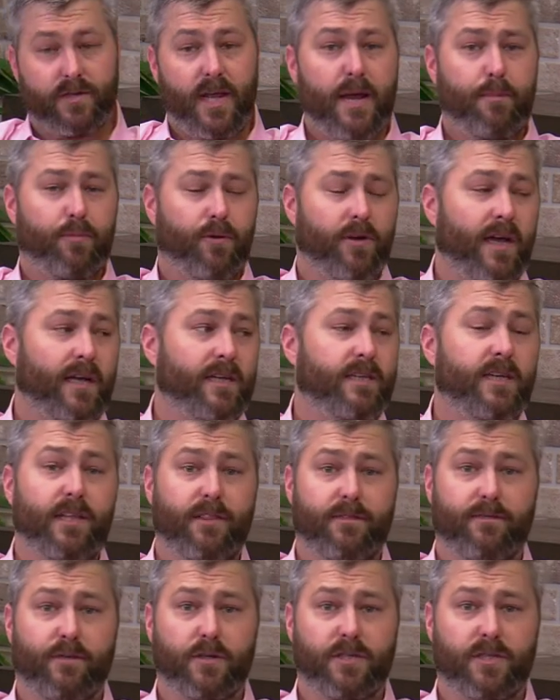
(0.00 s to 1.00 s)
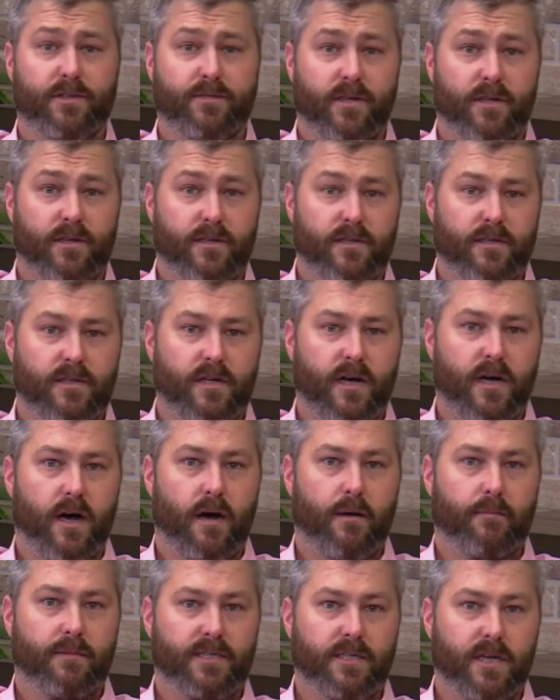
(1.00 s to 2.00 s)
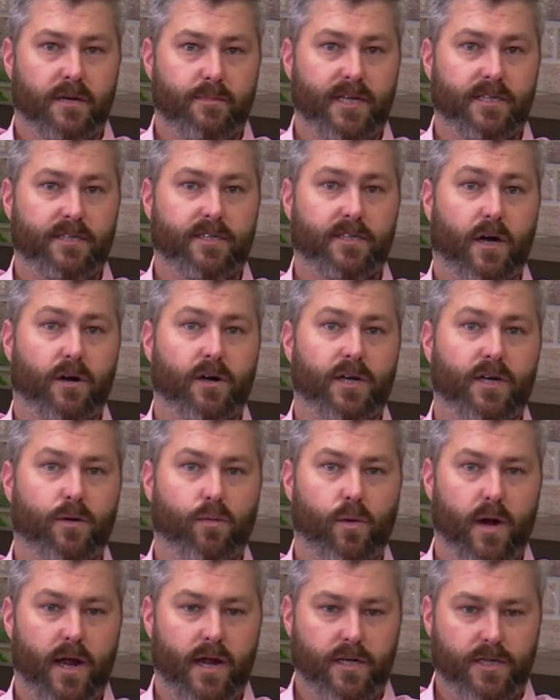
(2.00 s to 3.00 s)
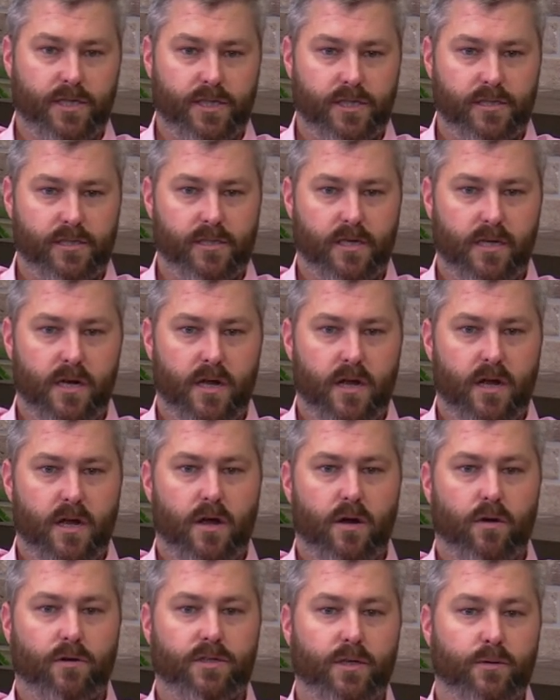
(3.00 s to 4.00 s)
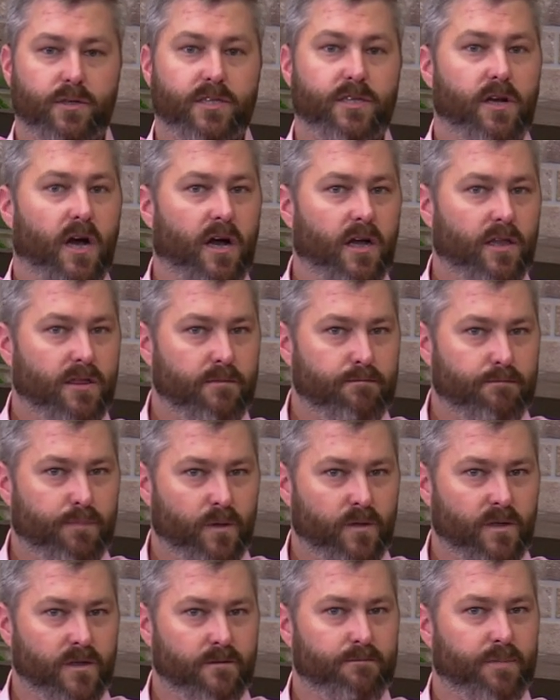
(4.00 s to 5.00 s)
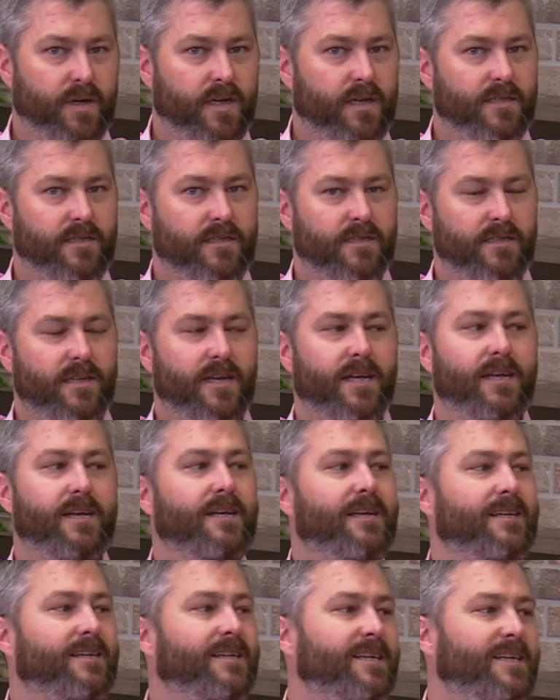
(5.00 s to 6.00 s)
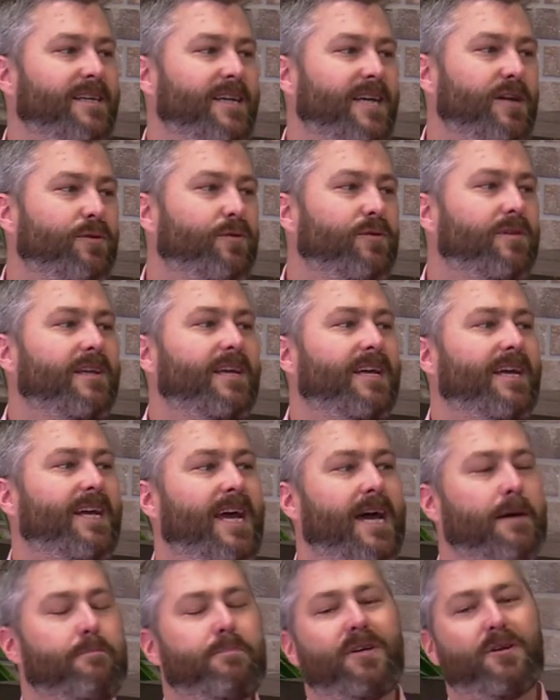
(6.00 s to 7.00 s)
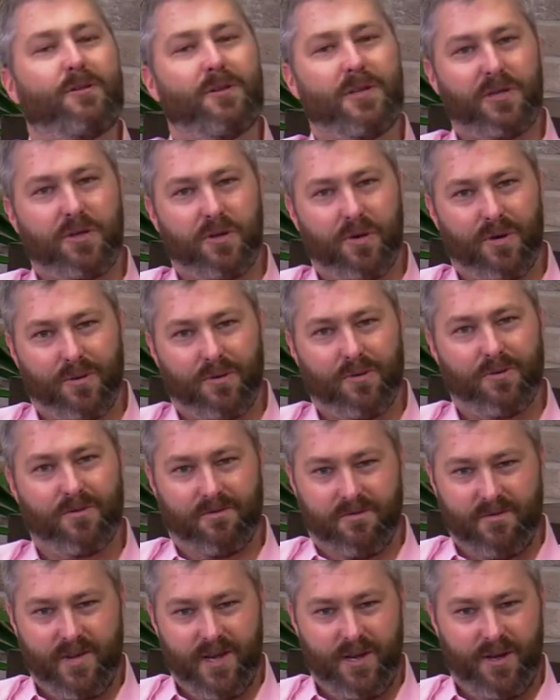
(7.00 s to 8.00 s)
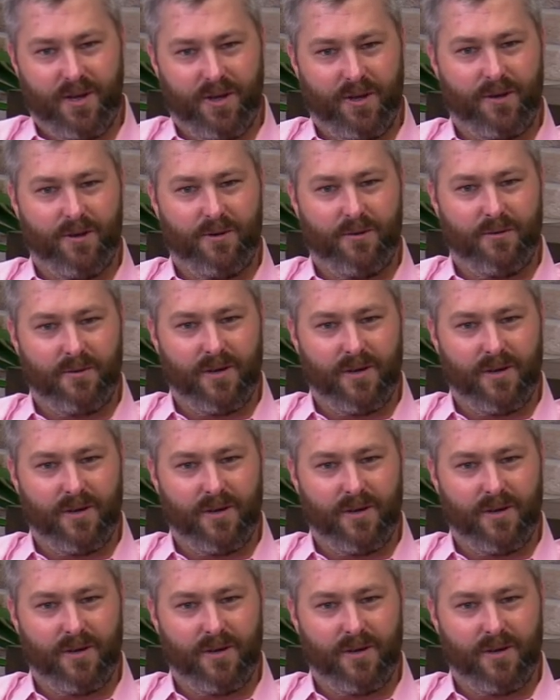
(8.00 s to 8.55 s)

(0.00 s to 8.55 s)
it's April nineteenth. First of all, um, it's going to be at Star Hill Ranch, so it's not the Bullock, but it's an equally epically cool venue.